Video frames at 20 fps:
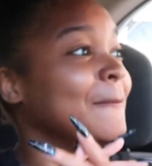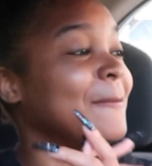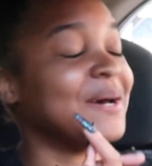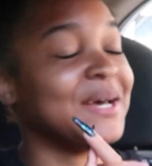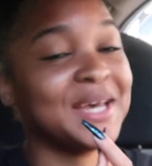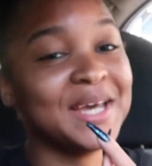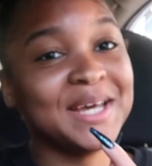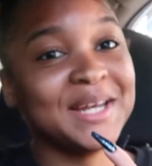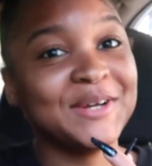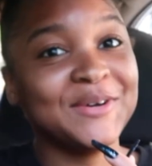
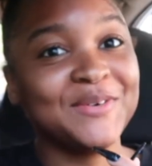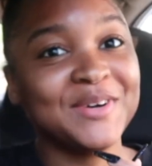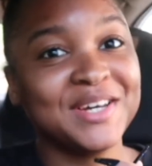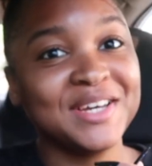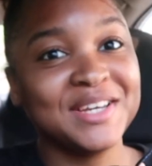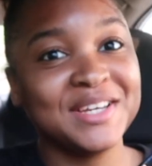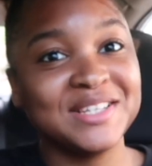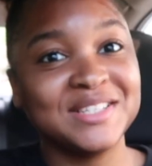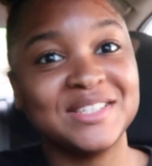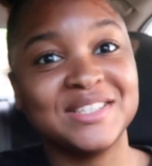But
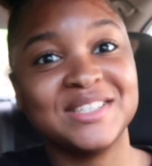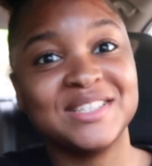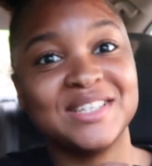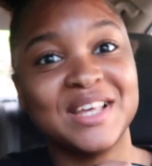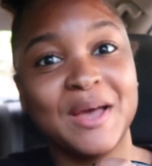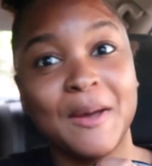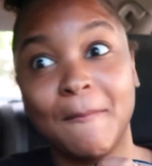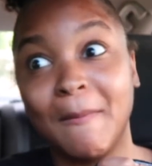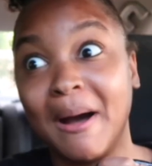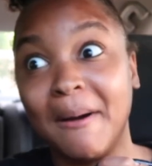
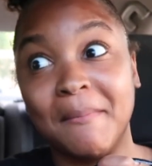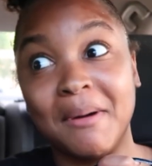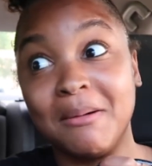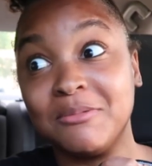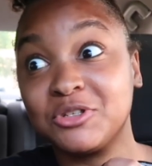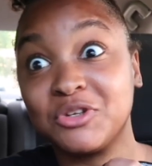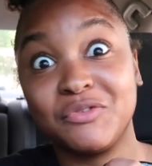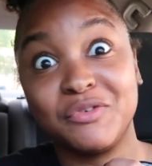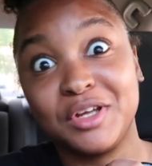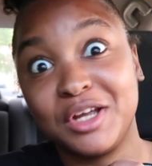anyways, my
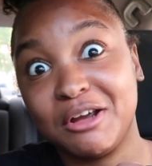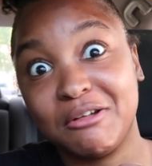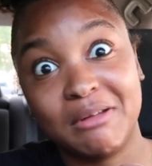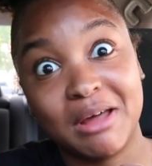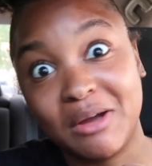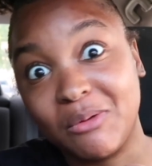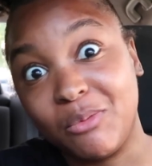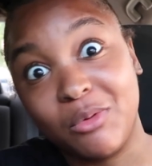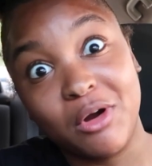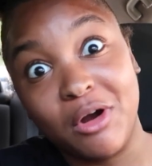mom's over here
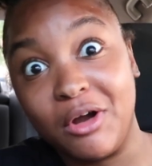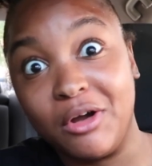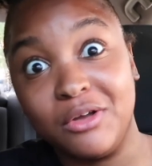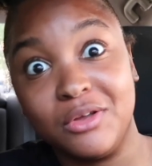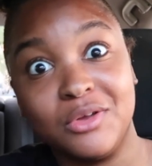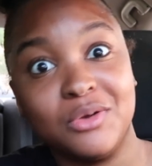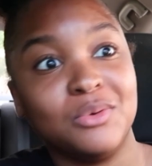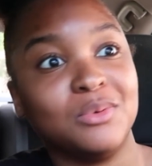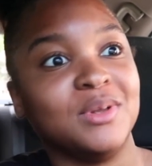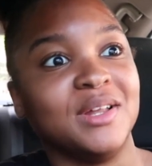like, where are
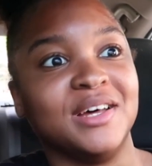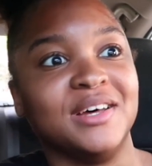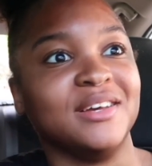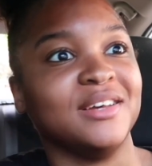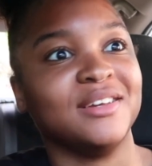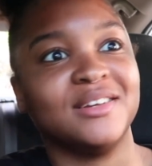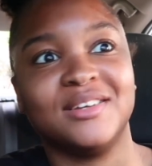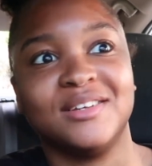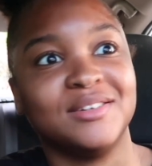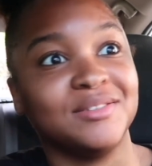you?
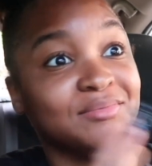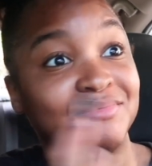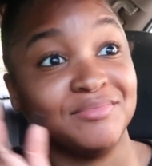Like,